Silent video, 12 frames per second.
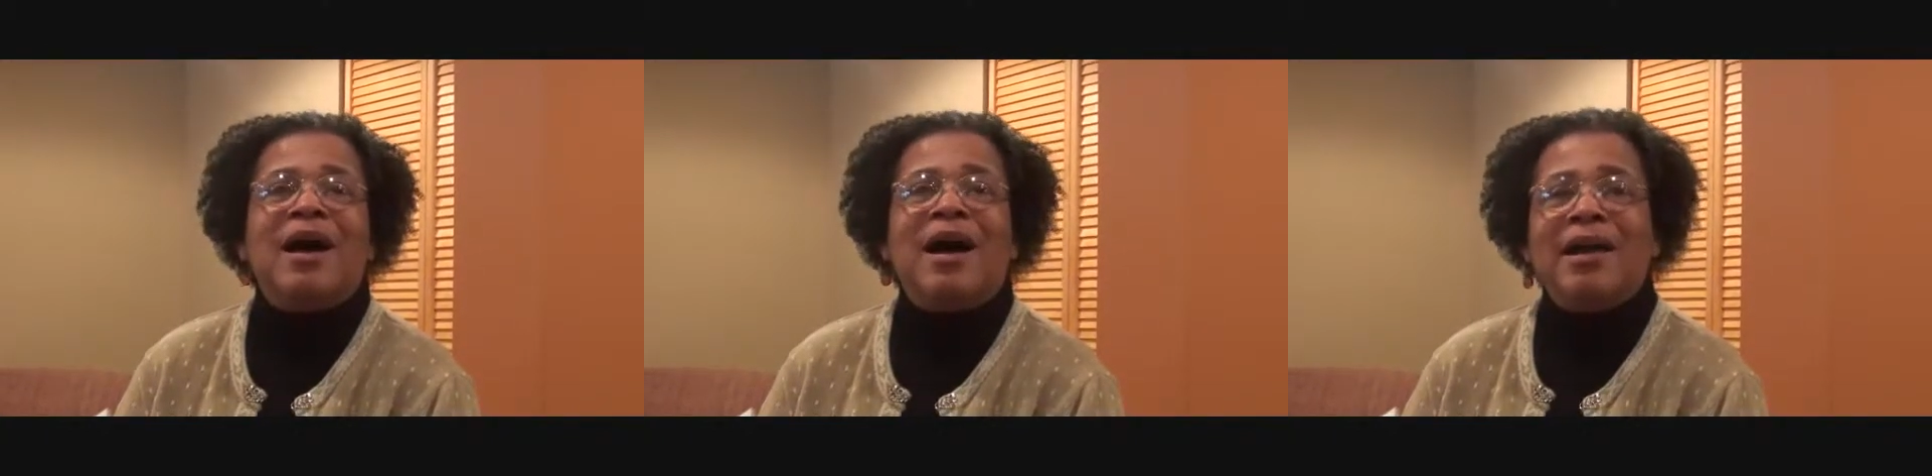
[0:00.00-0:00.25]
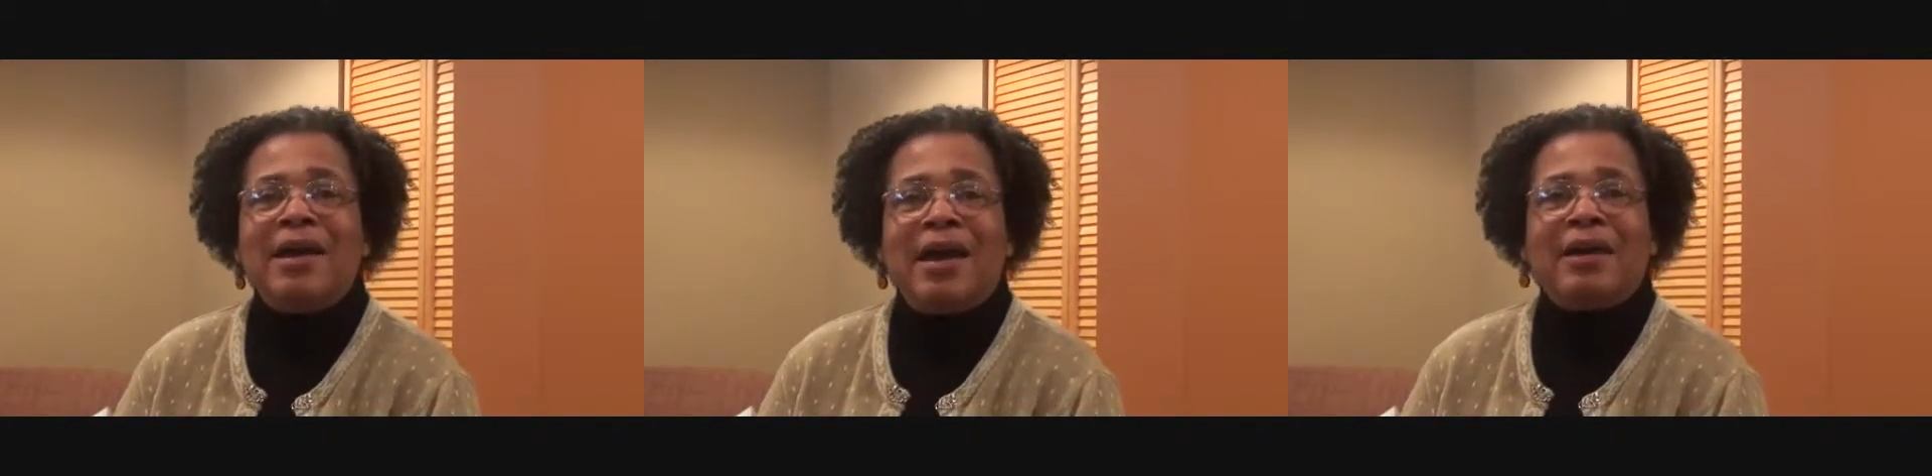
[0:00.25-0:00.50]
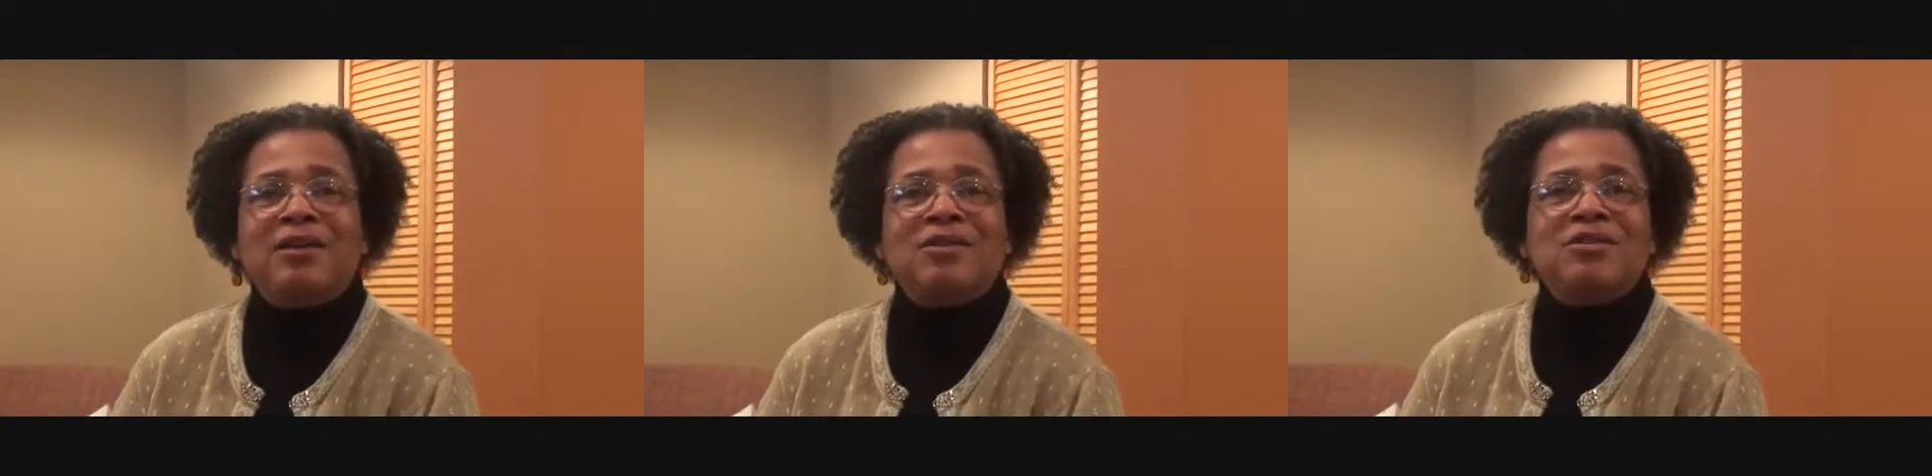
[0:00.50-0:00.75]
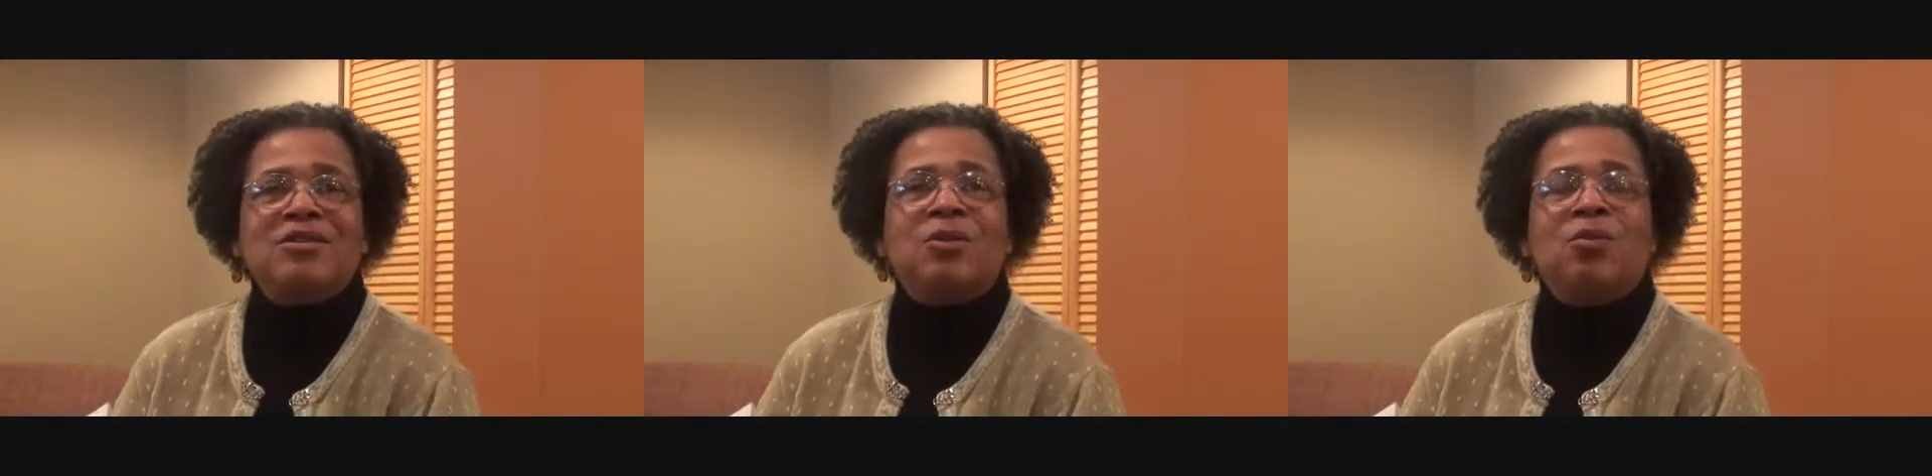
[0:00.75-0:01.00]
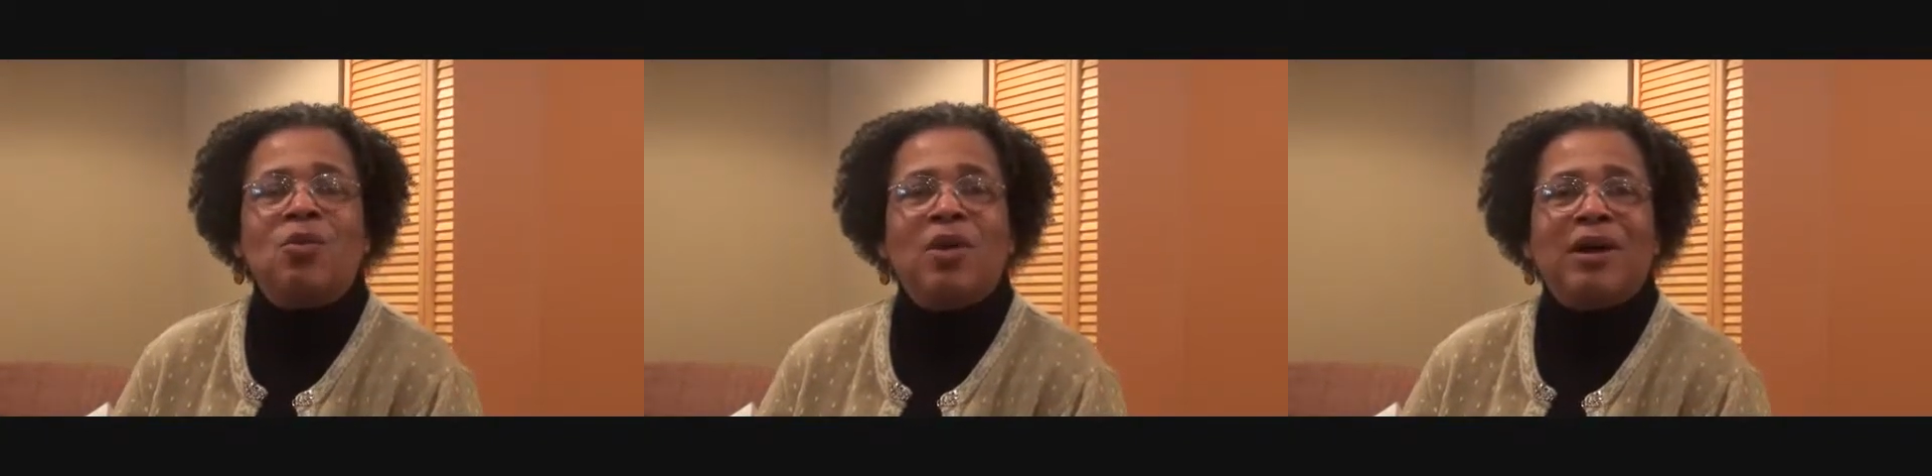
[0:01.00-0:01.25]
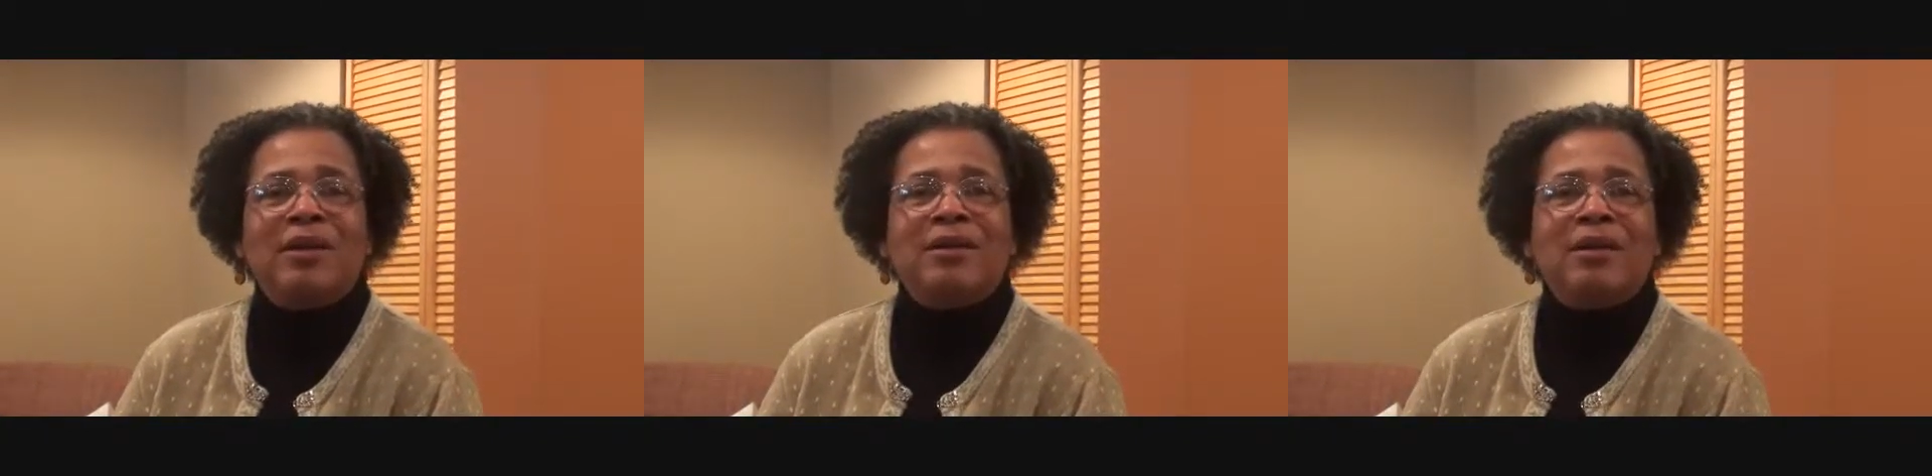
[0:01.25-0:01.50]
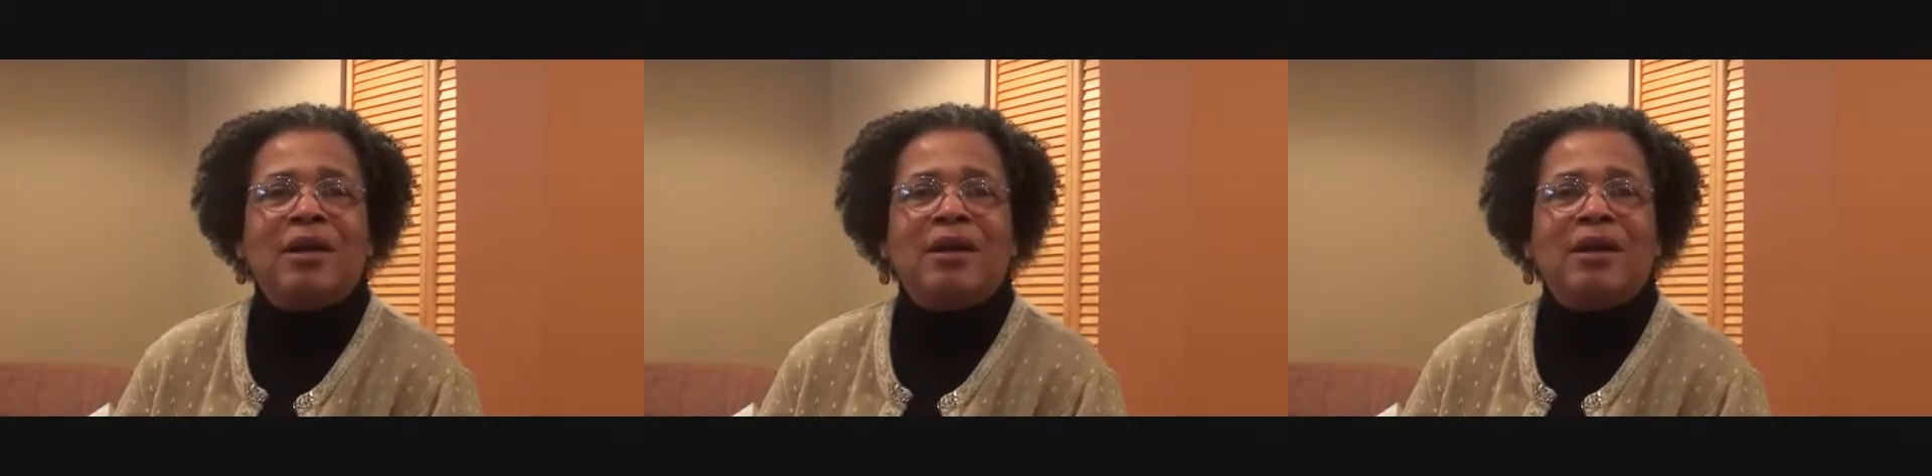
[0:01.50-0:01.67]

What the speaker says: IAC is the one